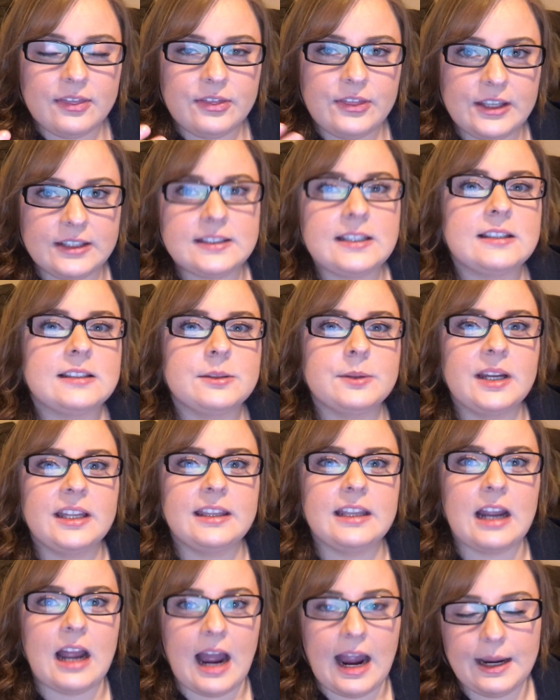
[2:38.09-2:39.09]
This is the way
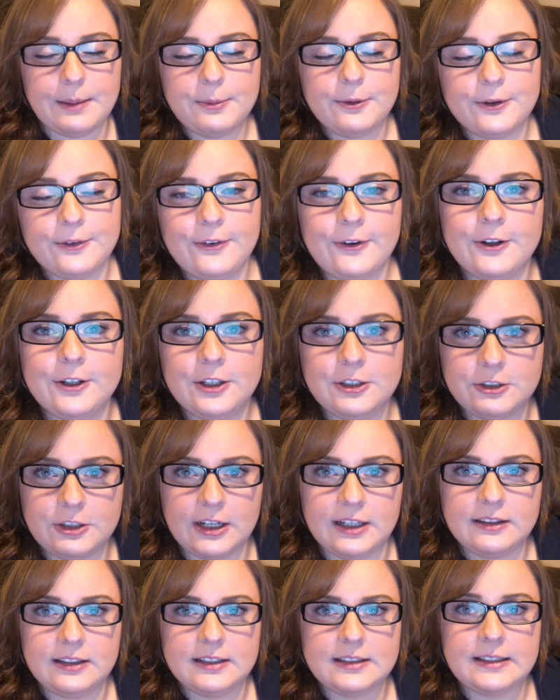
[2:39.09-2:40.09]
that I prefer to
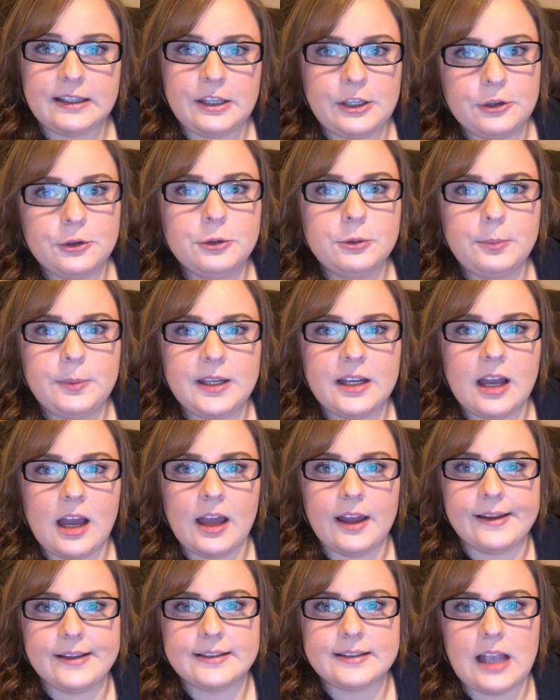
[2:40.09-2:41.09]
train this cue
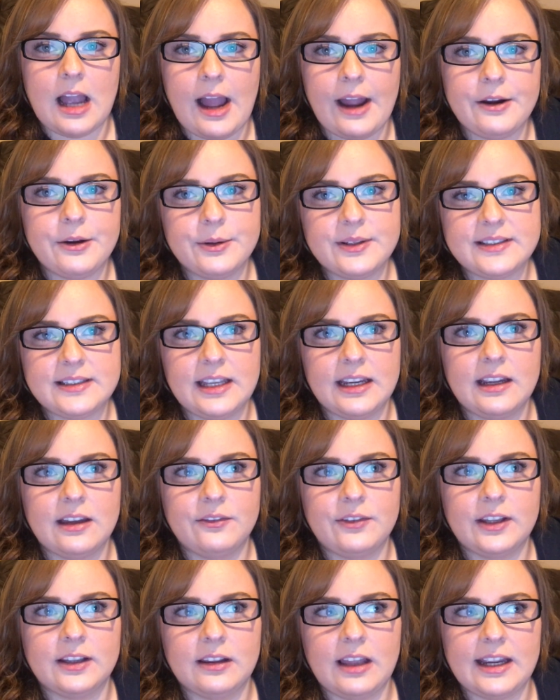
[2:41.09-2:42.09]
because I always think
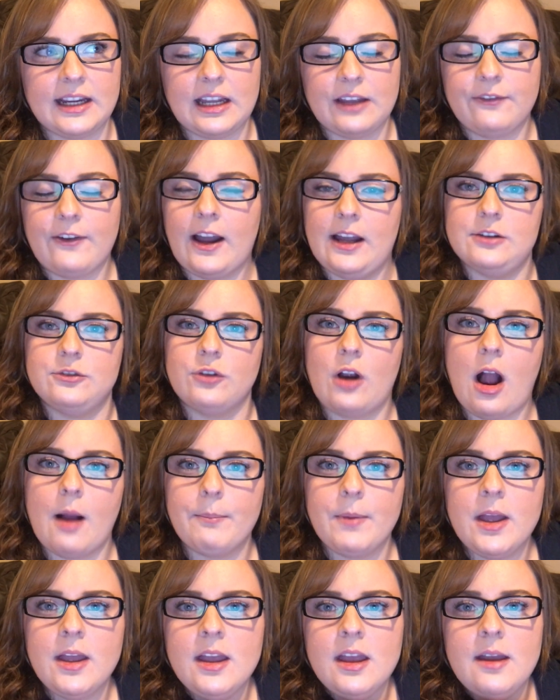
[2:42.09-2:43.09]
of it like if I
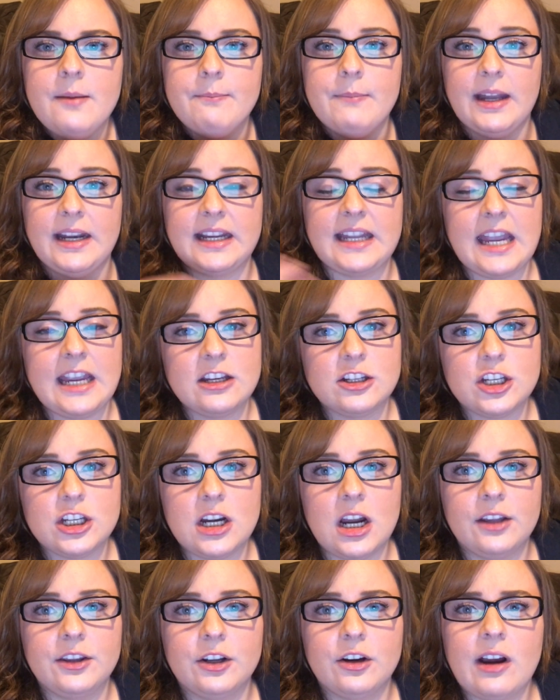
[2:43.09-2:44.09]
drop medication
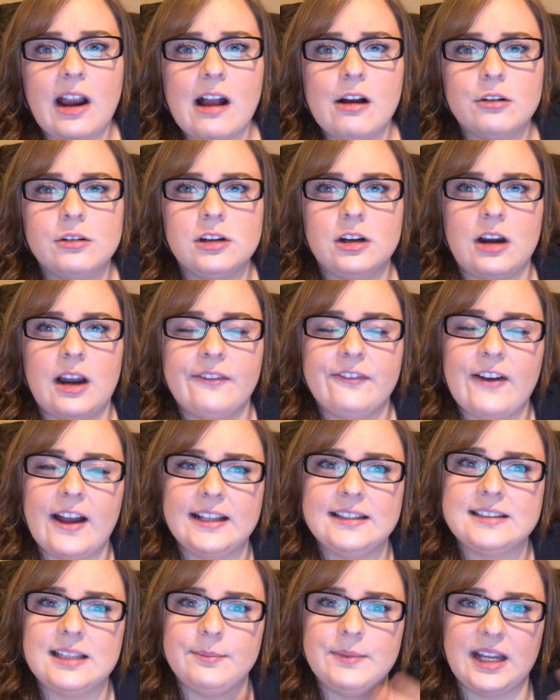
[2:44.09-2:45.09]
on the ground or I
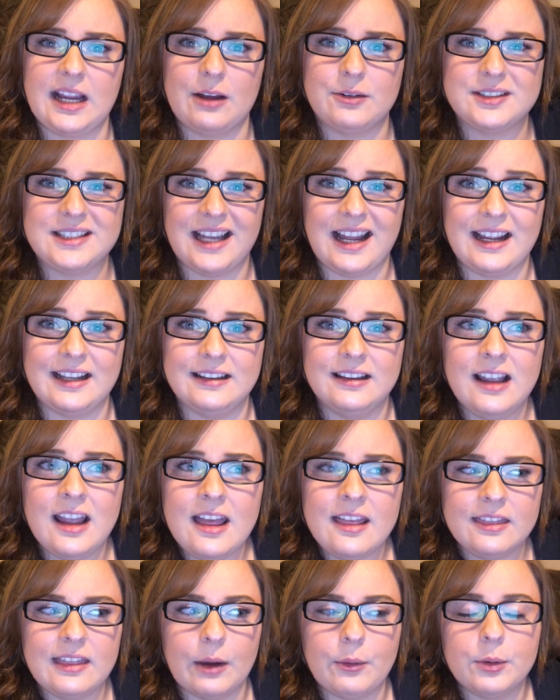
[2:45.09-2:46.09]
find something outside
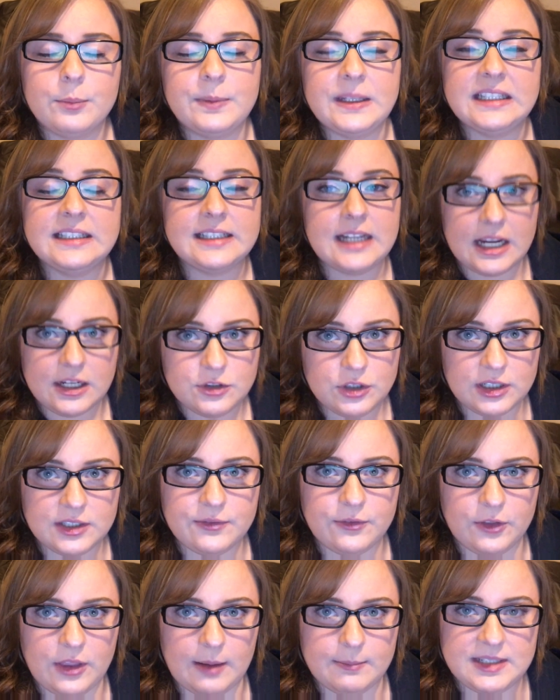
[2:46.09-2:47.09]
that would be dangerous
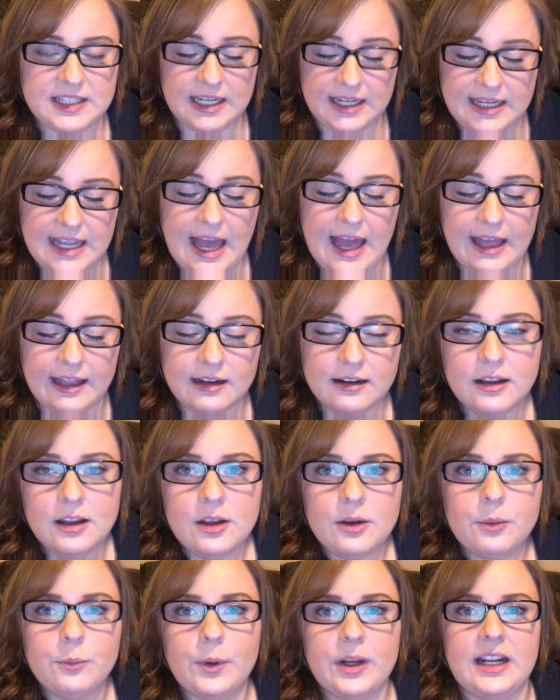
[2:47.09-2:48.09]
for them to get,
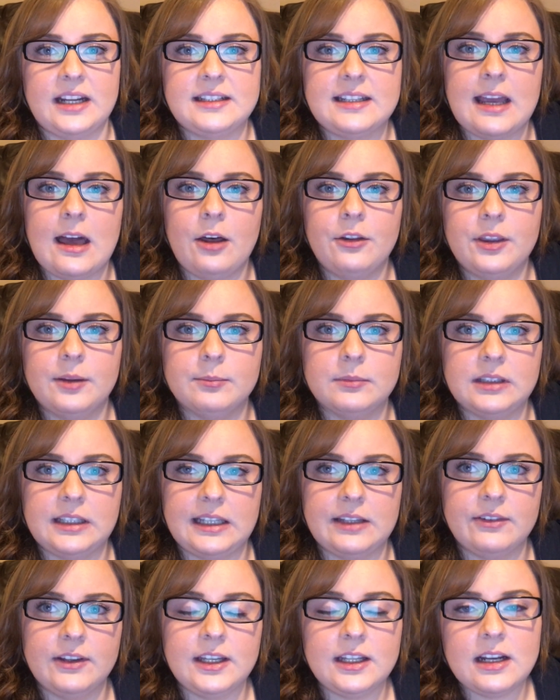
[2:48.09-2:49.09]
when I tell them
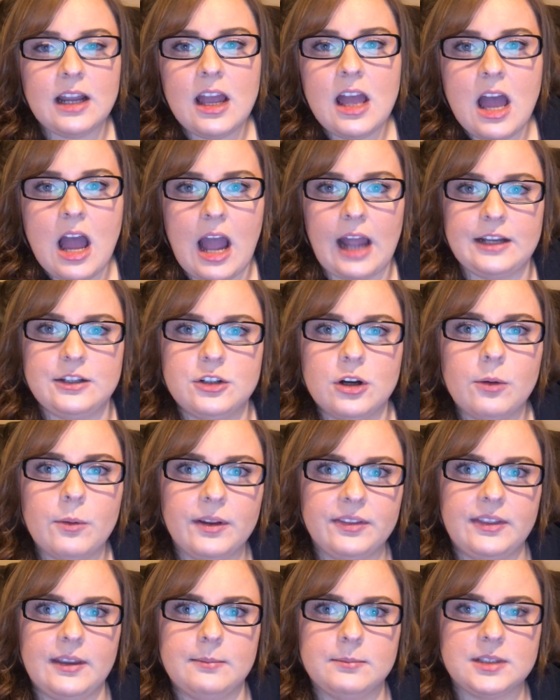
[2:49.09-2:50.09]
leave it, I don't
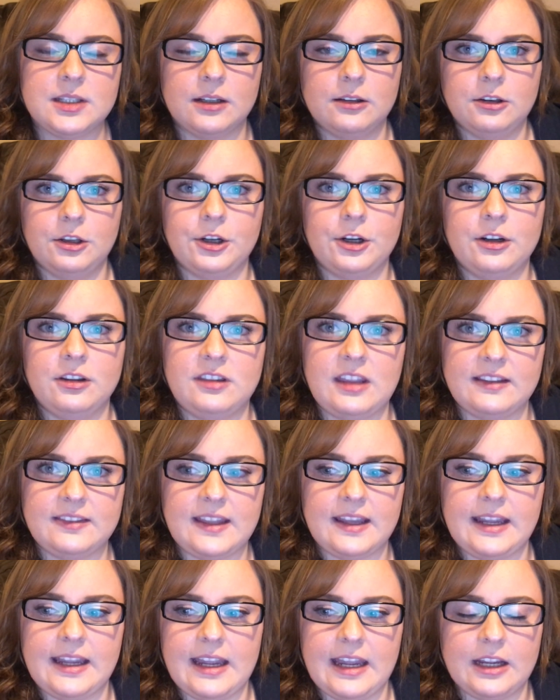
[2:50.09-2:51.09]
want them to learn that
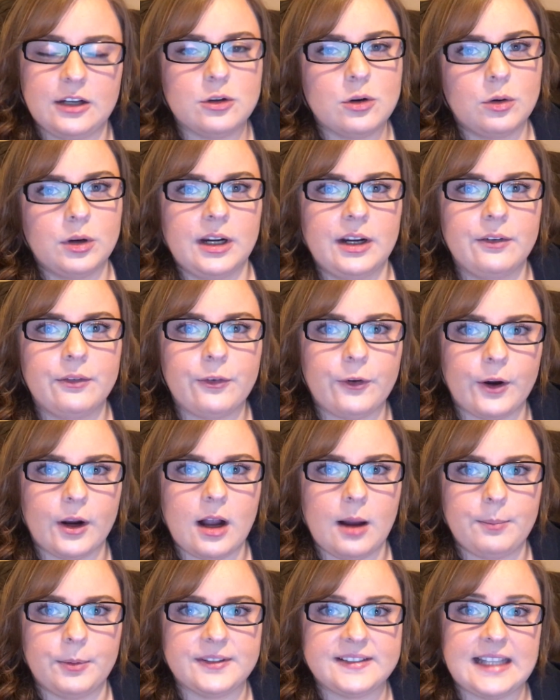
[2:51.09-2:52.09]
they ignore it for a
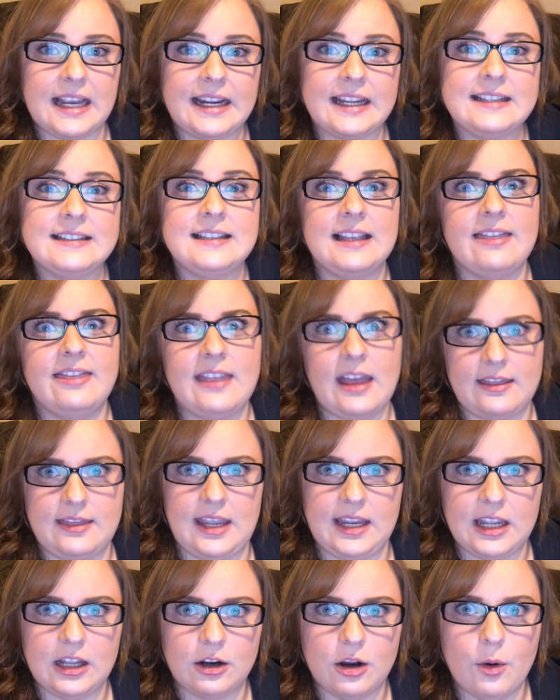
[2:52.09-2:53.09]
couple seconds and then
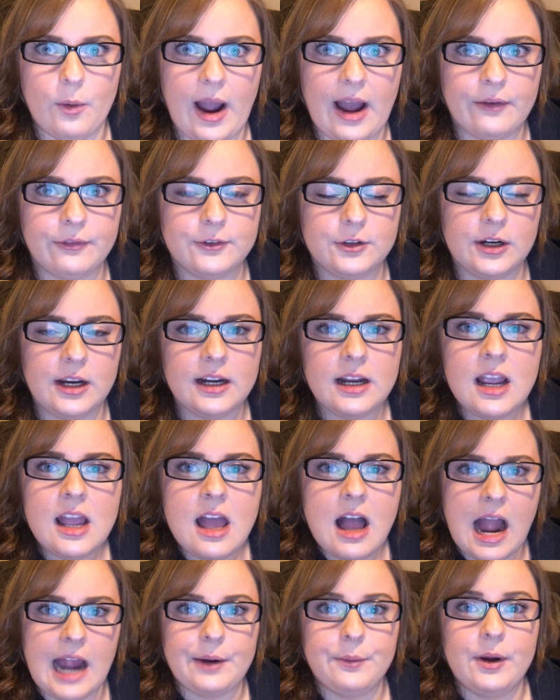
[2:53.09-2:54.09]
they can go after it.
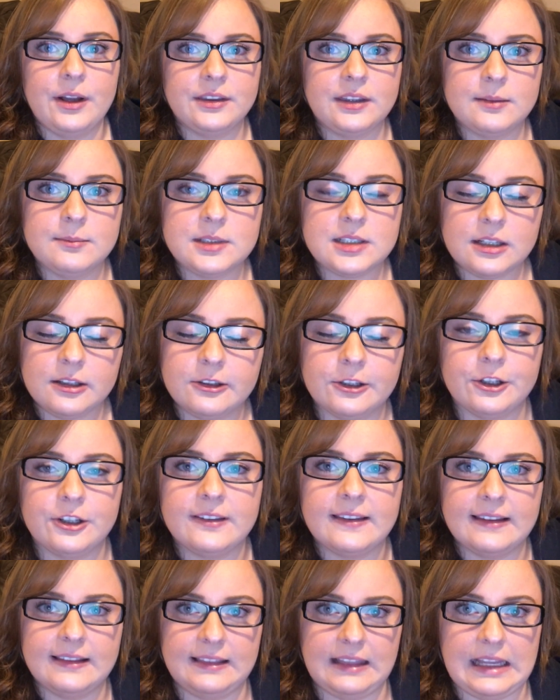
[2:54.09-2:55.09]
I want them to
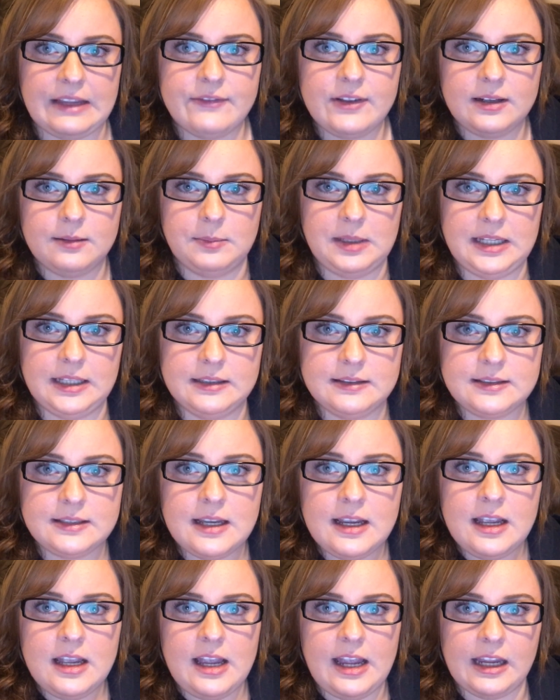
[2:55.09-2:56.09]
learn that leave it means
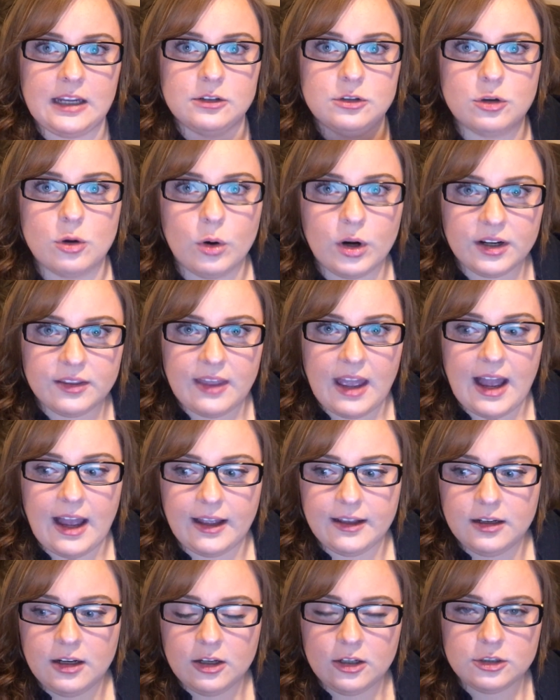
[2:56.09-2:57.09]
ignore
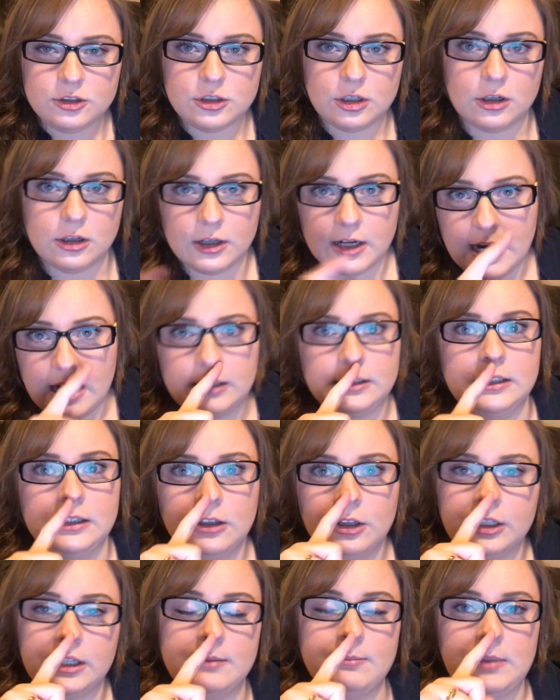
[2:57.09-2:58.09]
that, turn around and
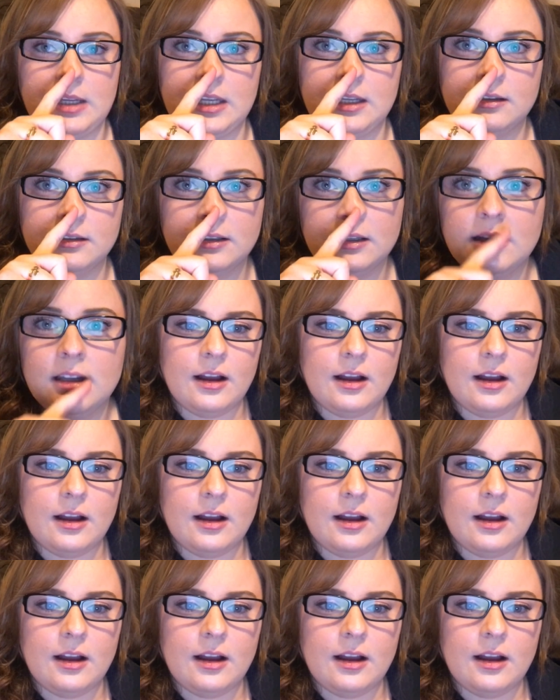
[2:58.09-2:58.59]
look at me.